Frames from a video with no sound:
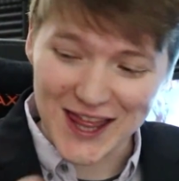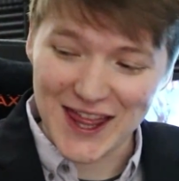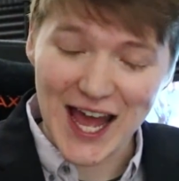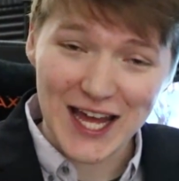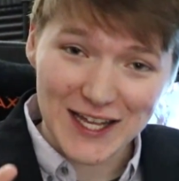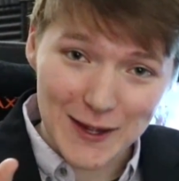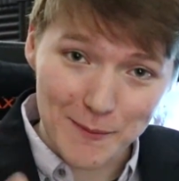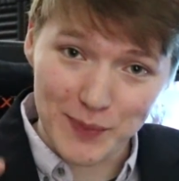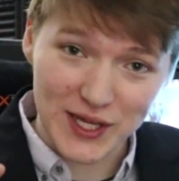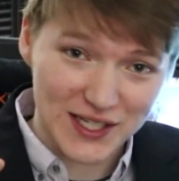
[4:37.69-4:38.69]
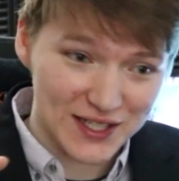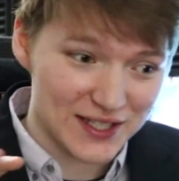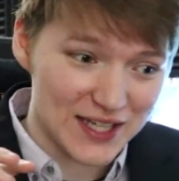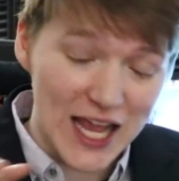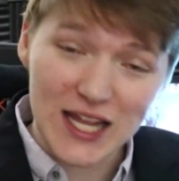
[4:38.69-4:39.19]
that
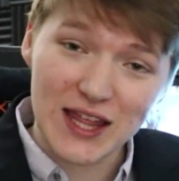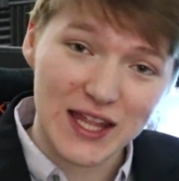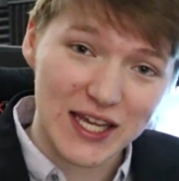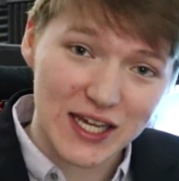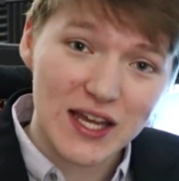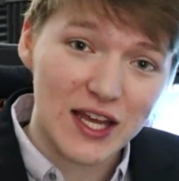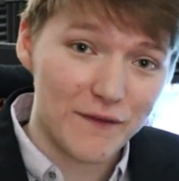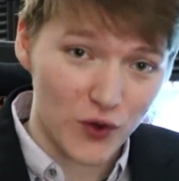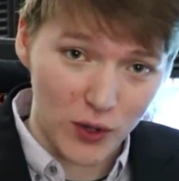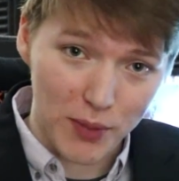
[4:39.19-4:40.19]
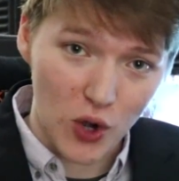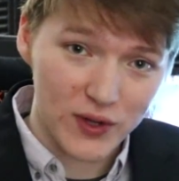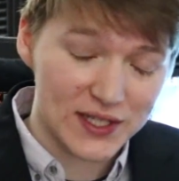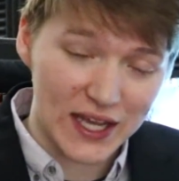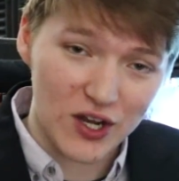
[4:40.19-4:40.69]
beats anything if your
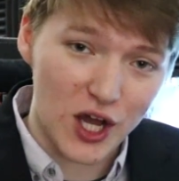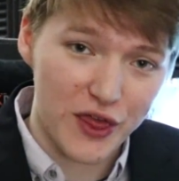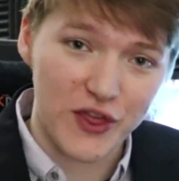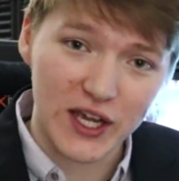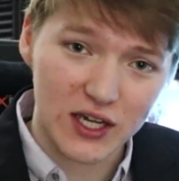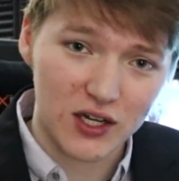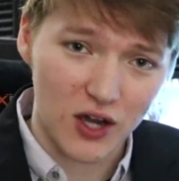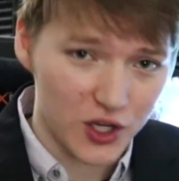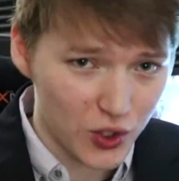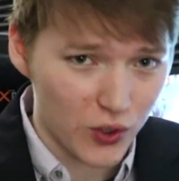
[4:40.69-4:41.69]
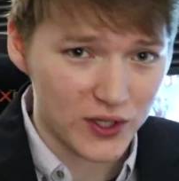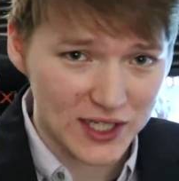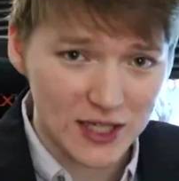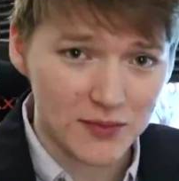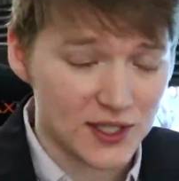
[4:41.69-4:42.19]
opponents cannot think on your
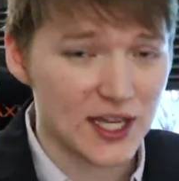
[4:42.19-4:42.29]
team's